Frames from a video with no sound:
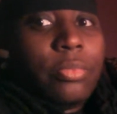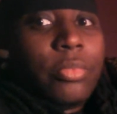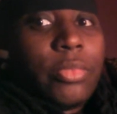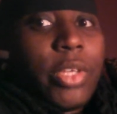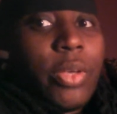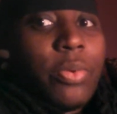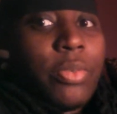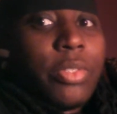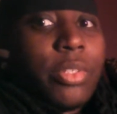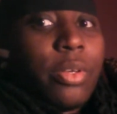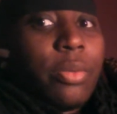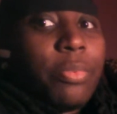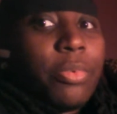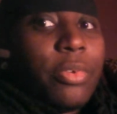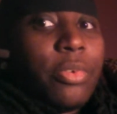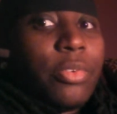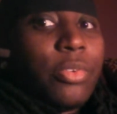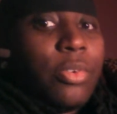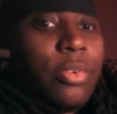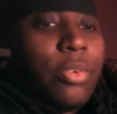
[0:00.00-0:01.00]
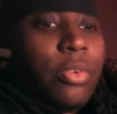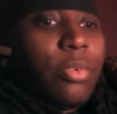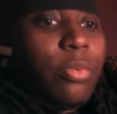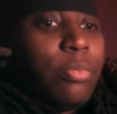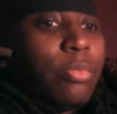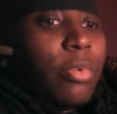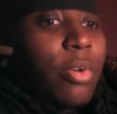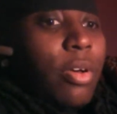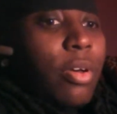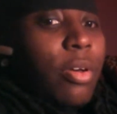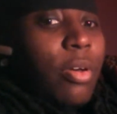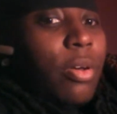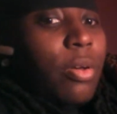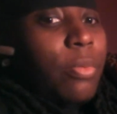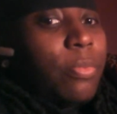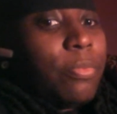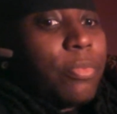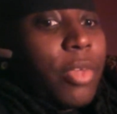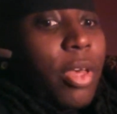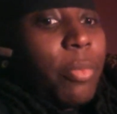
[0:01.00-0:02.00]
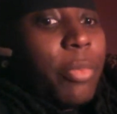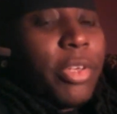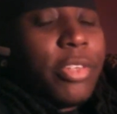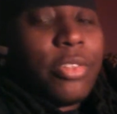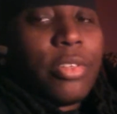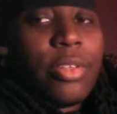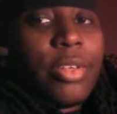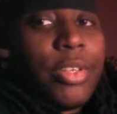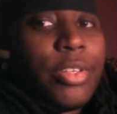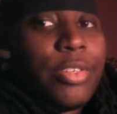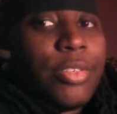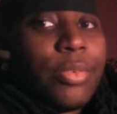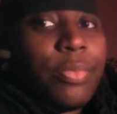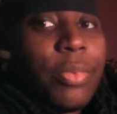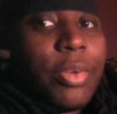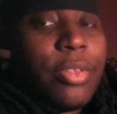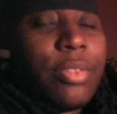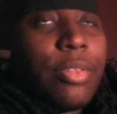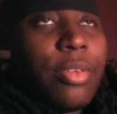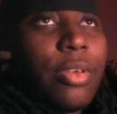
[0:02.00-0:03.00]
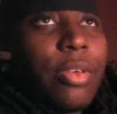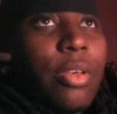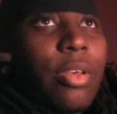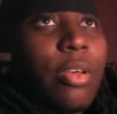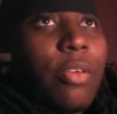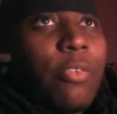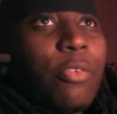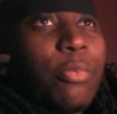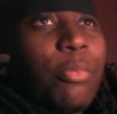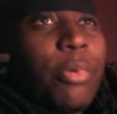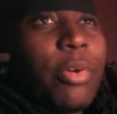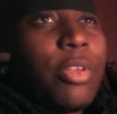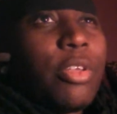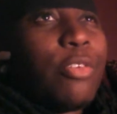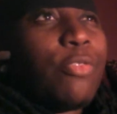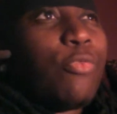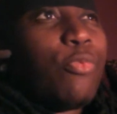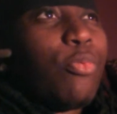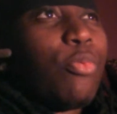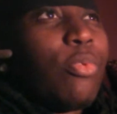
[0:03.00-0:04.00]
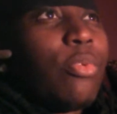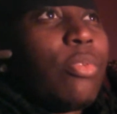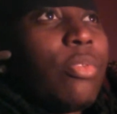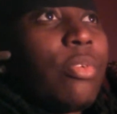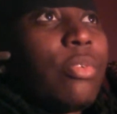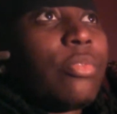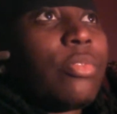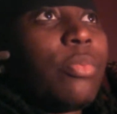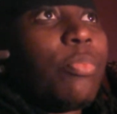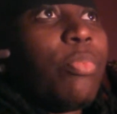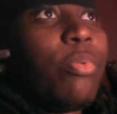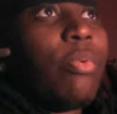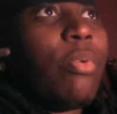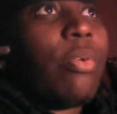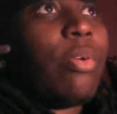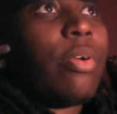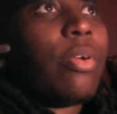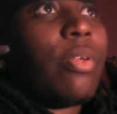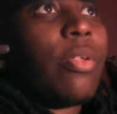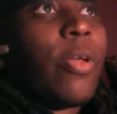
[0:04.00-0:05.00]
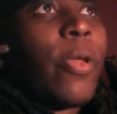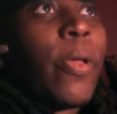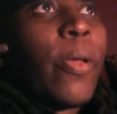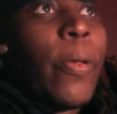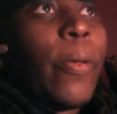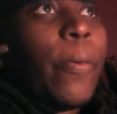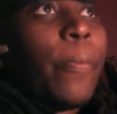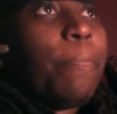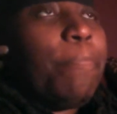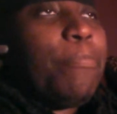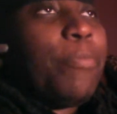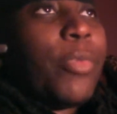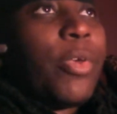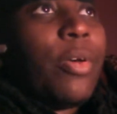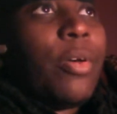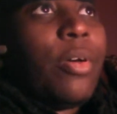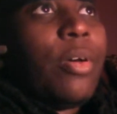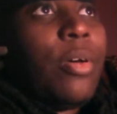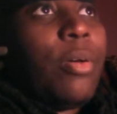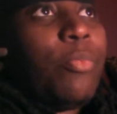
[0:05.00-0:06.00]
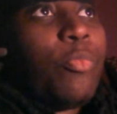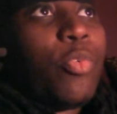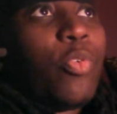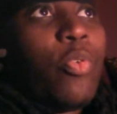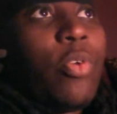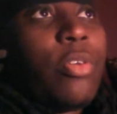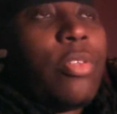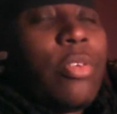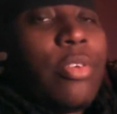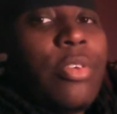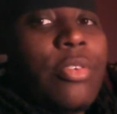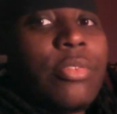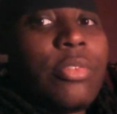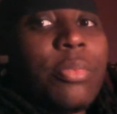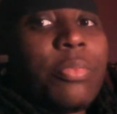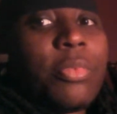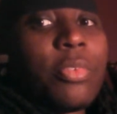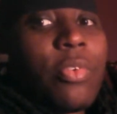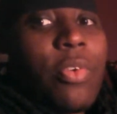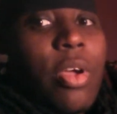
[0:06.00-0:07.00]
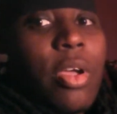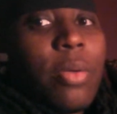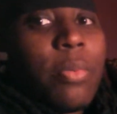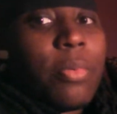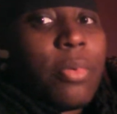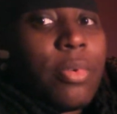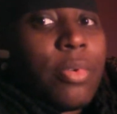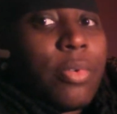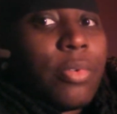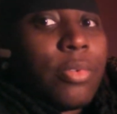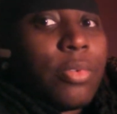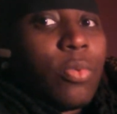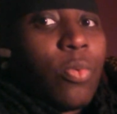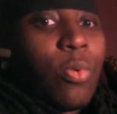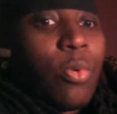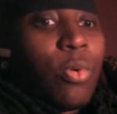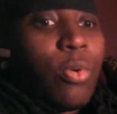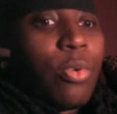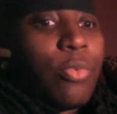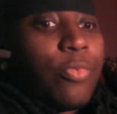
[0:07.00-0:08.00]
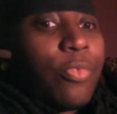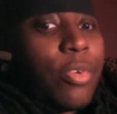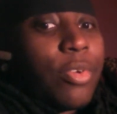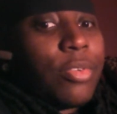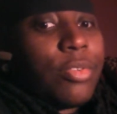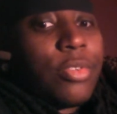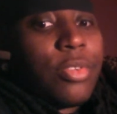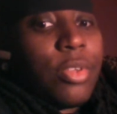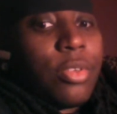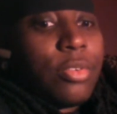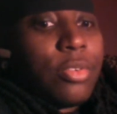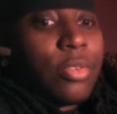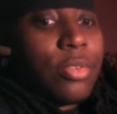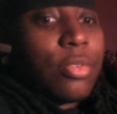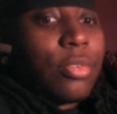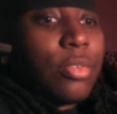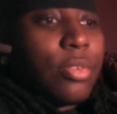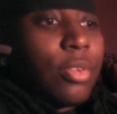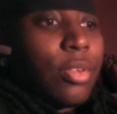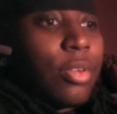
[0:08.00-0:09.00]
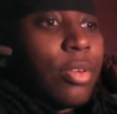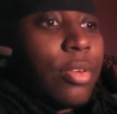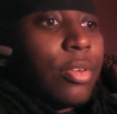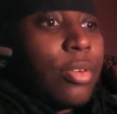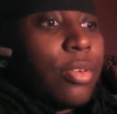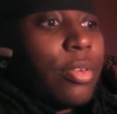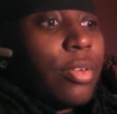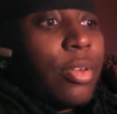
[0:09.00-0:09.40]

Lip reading: Hey, what's up, YouTube? I basically just want to thank everybody for their support, whether you're subscribers or friends that just, are